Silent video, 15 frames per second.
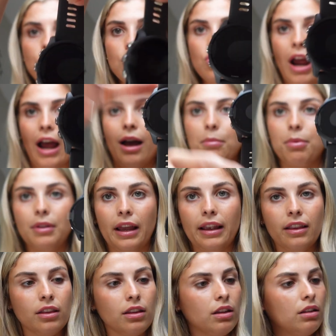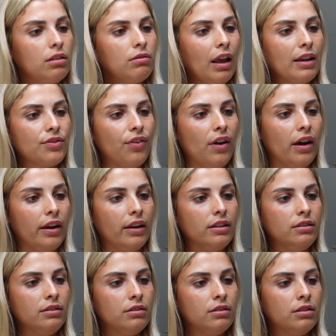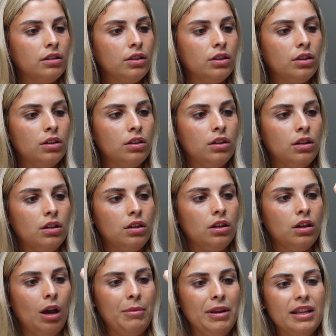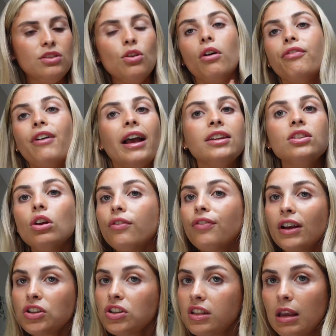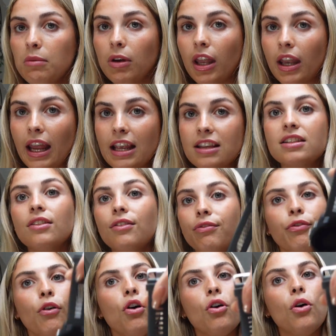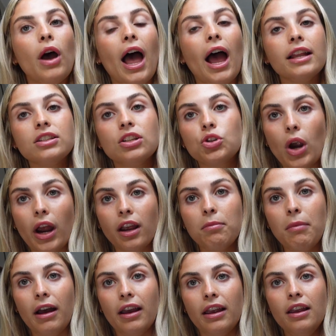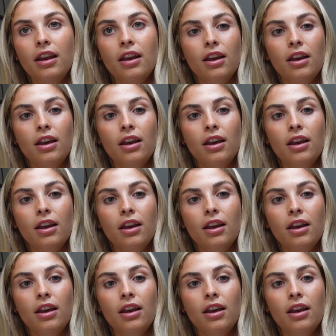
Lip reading: strap, like, that's fine. I mean, it's not a fashion statement, it's to track my